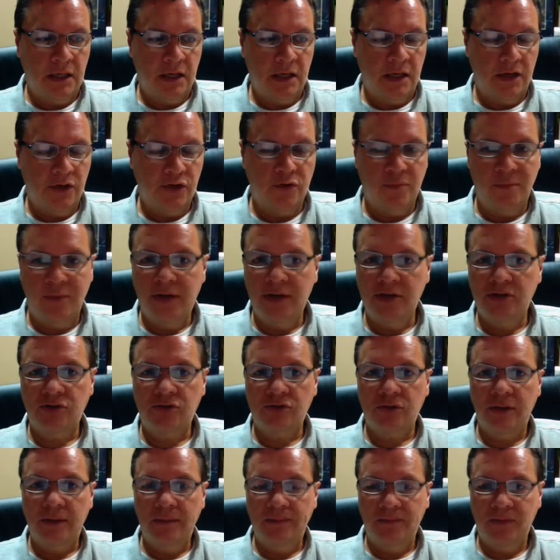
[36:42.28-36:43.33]
uh, your
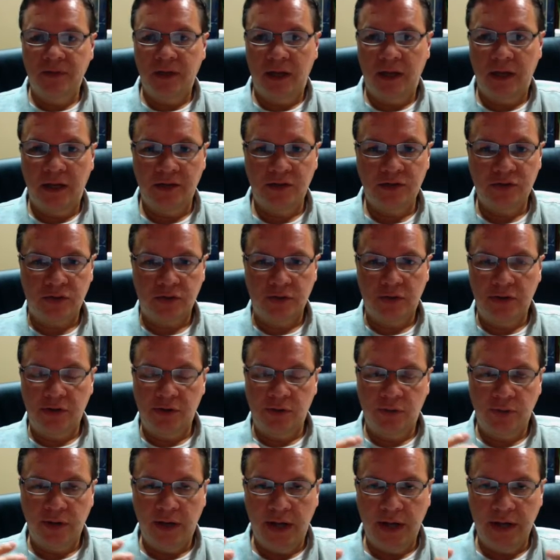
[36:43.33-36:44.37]
ministry and certainly
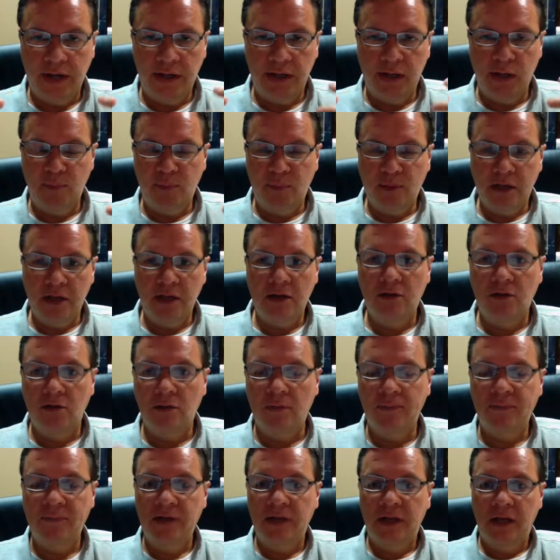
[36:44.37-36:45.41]
create an
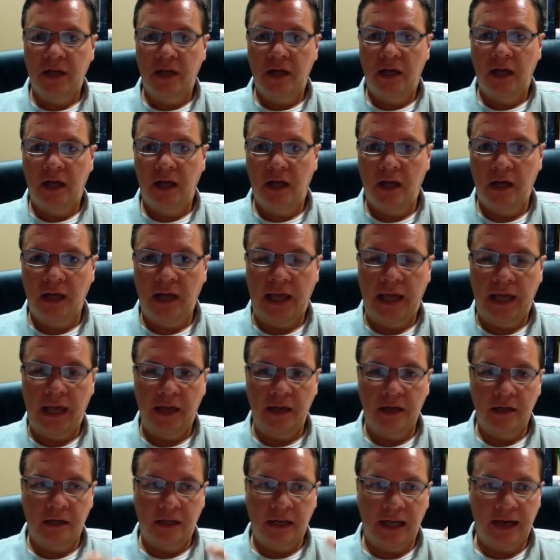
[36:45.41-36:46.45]
appeal uh,
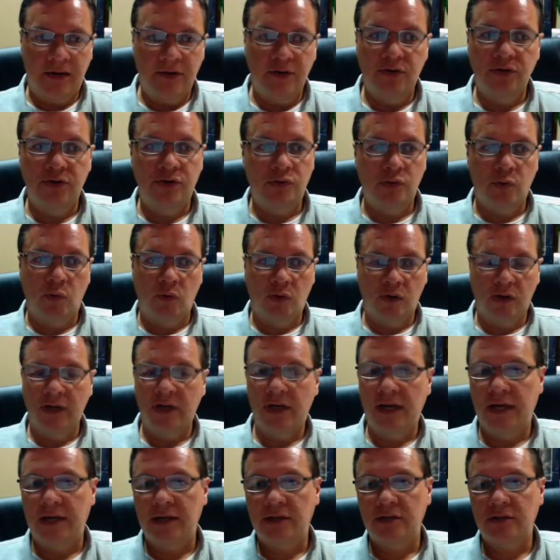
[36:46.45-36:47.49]
and allow you to
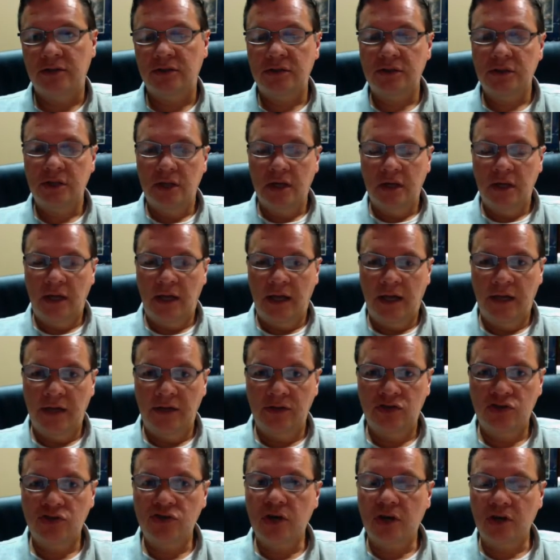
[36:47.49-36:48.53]
organize
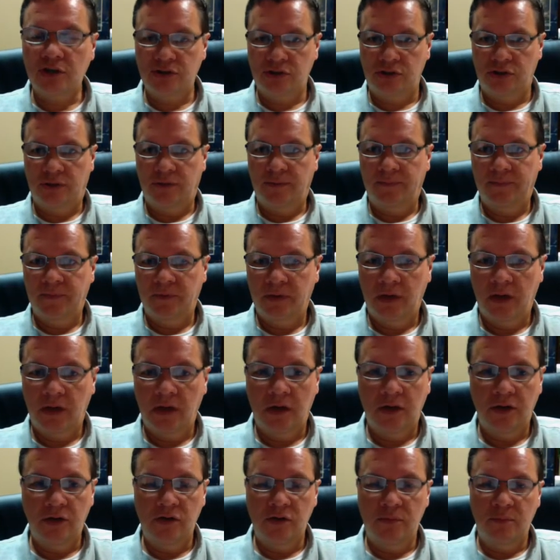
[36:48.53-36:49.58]
and structure
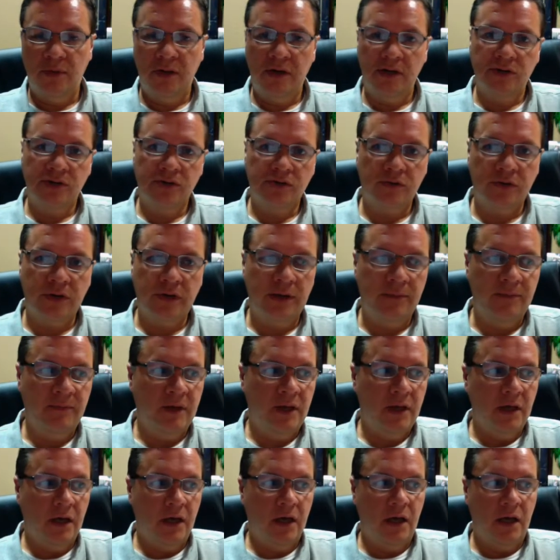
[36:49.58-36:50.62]
uh, your ministry
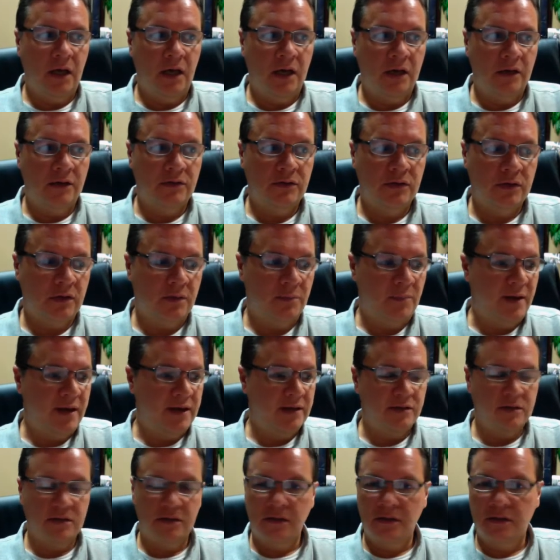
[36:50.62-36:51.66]
uh, to the
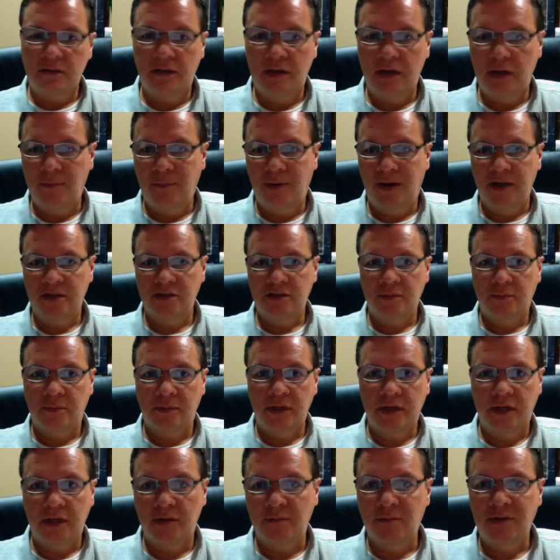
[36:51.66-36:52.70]
best that it
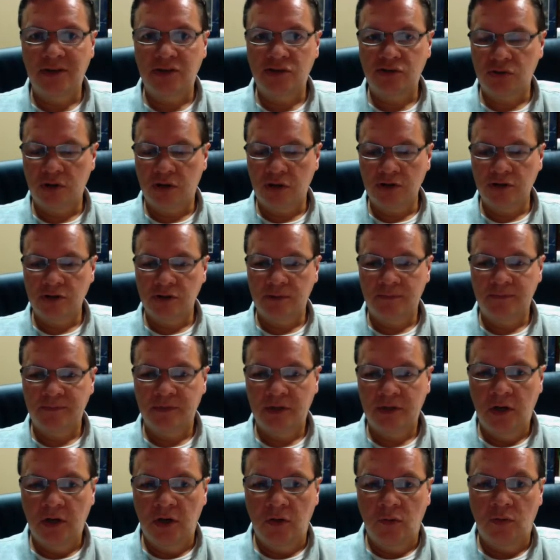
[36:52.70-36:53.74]
possibly can be structured.
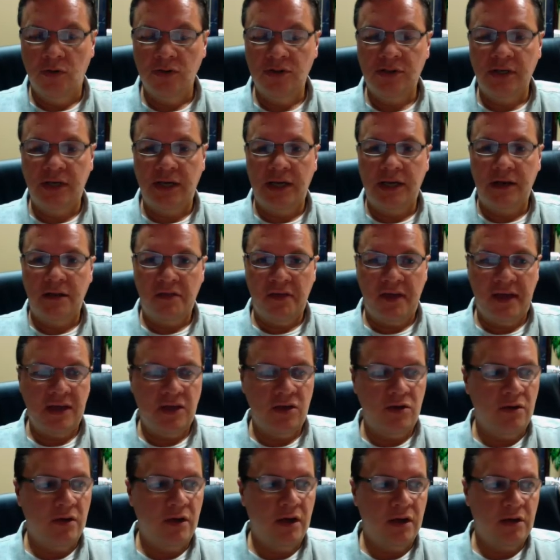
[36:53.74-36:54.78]
Once again, thank
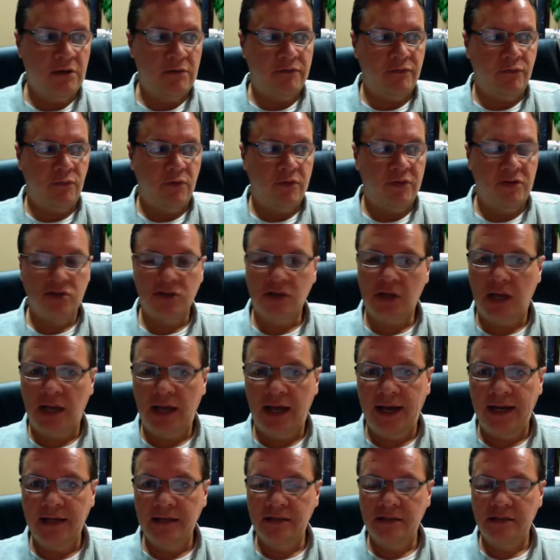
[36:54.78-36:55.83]
you again for this
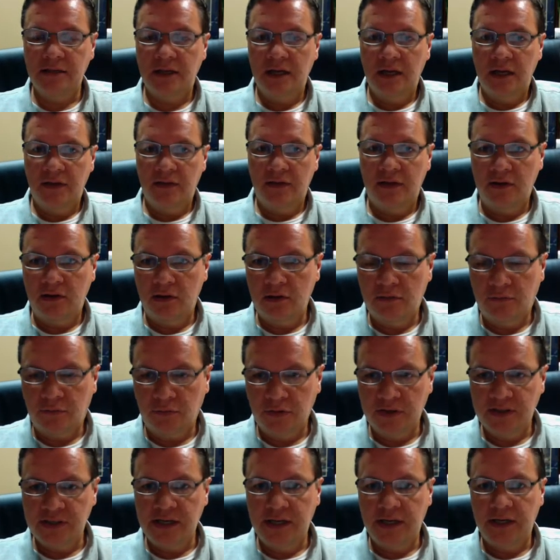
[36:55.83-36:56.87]
class. Thank you for
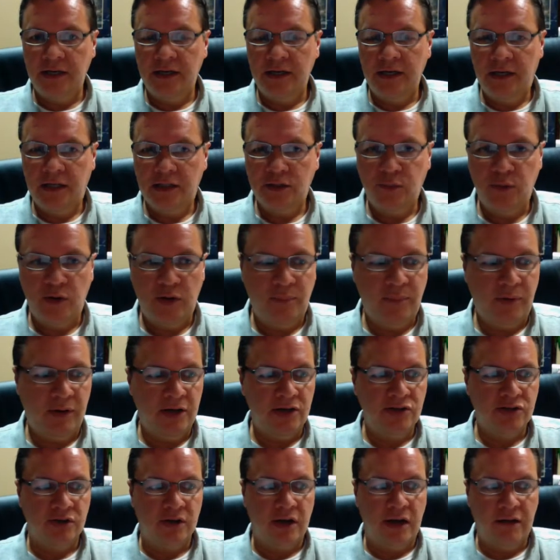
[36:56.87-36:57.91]
attending. It's been a
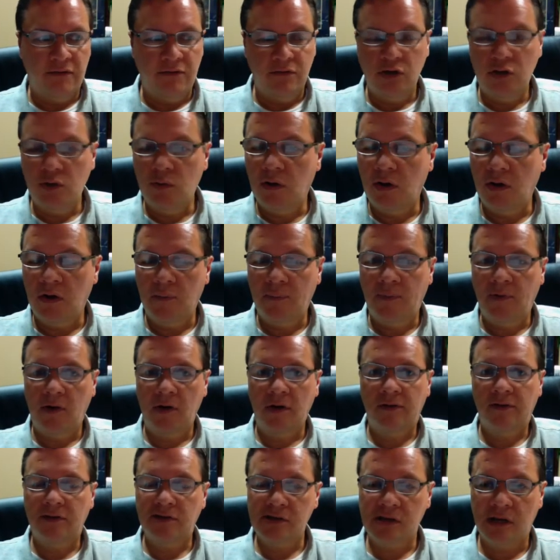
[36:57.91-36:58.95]
pleasure having you all a
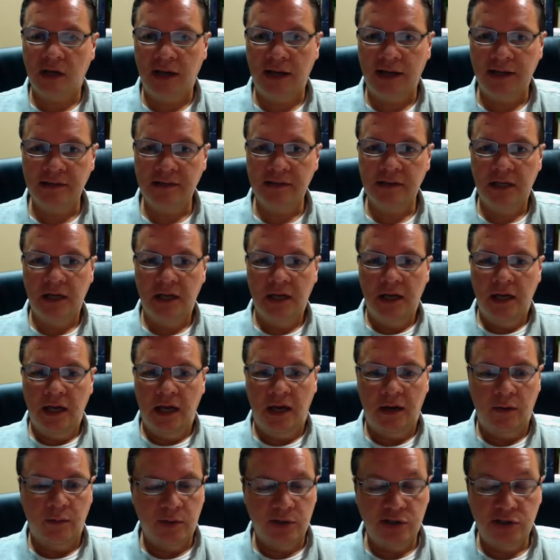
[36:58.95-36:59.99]
part of this class.
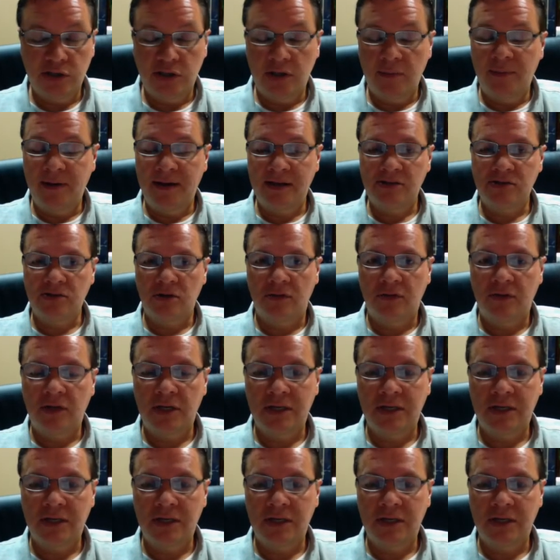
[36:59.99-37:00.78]
I wish you the best on the